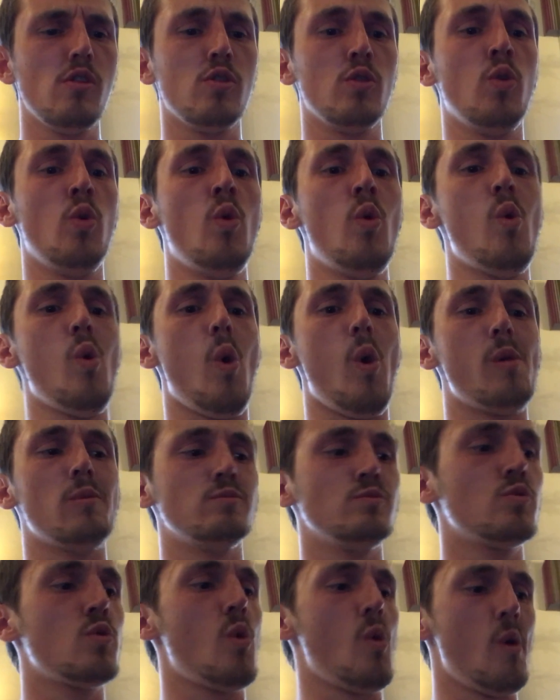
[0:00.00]
Ooh.
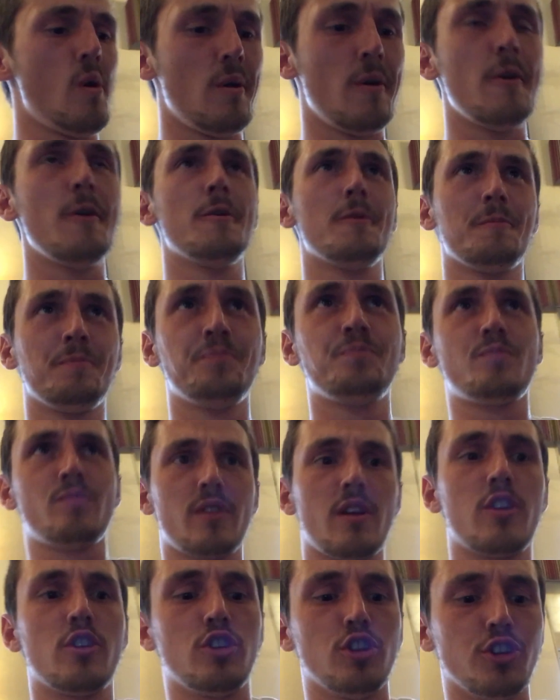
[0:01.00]
Oh.
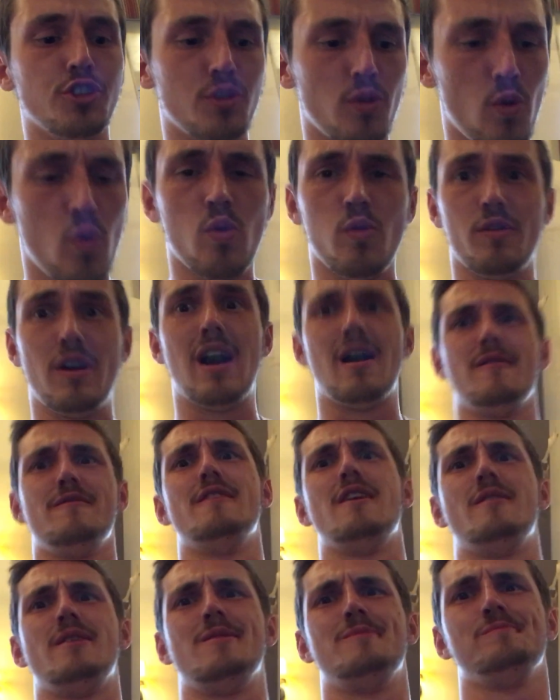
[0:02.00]
Good. Ooh, yeah, very.